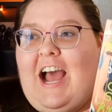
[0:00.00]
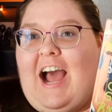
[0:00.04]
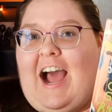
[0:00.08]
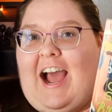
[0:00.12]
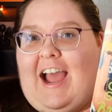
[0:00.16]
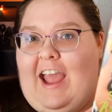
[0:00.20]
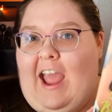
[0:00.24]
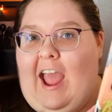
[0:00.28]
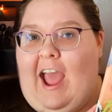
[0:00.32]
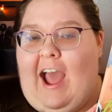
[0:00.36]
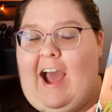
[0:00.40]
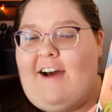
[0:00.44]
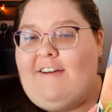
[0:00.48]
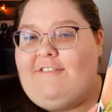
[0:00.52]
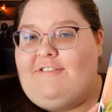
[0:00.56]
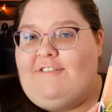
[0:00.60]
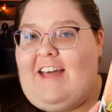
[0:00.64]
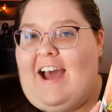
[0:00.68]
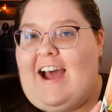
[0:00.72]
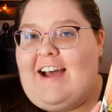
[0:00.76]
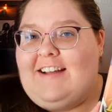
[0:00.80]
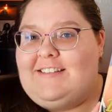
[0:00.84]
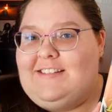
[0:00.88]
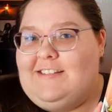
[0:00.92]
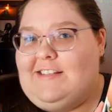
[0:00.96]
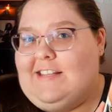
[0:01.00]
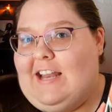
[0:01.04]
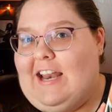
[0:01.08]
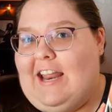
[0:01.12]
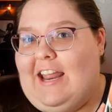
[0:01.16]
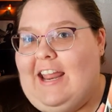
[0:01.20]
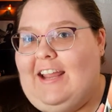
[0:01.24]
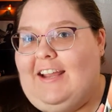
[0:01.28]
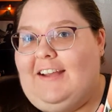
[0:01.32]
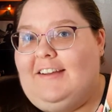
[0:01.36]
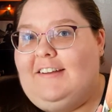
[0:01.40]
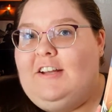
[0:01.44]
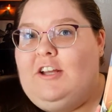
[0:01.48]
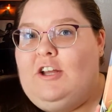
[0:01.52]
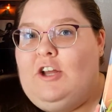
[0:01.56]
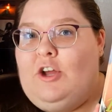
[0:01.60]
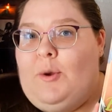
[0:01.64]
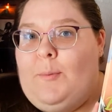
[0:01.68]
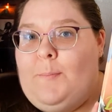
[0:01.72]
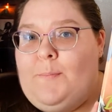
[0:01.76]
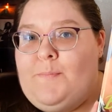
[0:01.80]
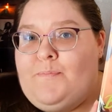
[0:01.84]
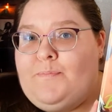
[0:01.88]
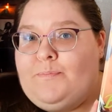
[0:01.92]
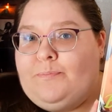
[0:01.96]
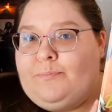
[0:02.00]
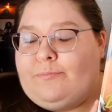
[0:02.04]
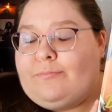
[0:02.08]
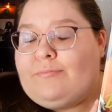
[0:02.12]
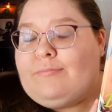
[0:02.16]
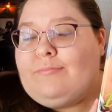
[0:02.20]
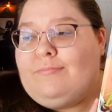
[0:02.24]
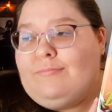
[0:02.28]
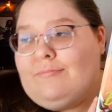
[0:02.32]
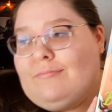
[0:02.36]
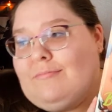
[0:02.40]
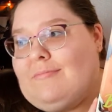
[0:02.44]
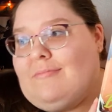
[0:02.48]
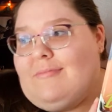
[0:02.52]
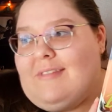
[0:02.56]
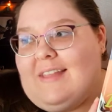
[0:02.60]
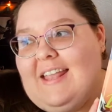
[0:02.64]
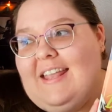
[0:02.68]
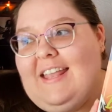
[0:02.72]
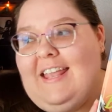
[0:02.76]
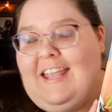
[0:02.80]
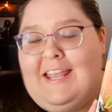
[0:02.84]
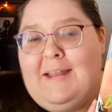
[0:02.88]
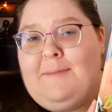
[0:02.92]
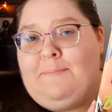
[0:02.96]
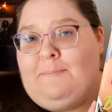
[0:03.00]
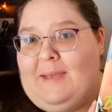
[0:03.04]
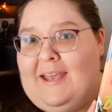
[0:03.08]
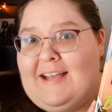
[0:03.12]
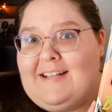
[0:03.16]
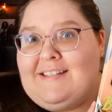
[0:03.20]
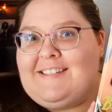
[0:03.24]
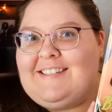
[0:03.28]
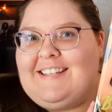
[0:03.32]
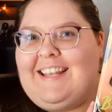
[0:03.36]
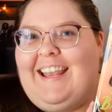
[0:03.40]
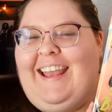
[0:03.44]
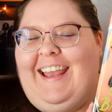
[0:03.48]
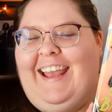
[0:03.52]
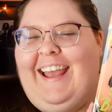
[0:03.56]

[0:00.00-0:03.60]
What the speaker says: I have that sitting in bits